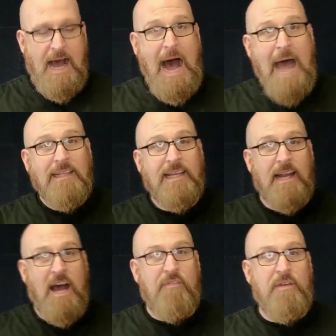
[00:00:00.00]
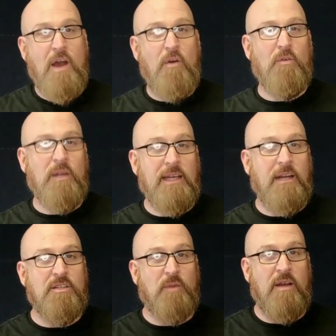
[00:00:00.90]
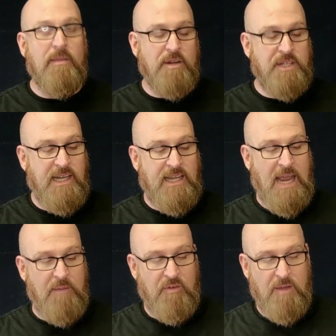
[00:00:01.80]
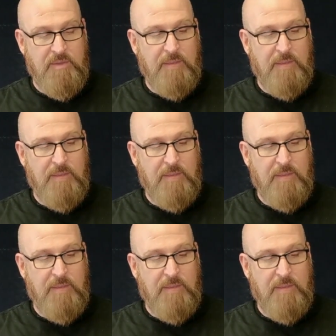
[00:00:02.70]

Oddly enough, no one really knows where the martini came from.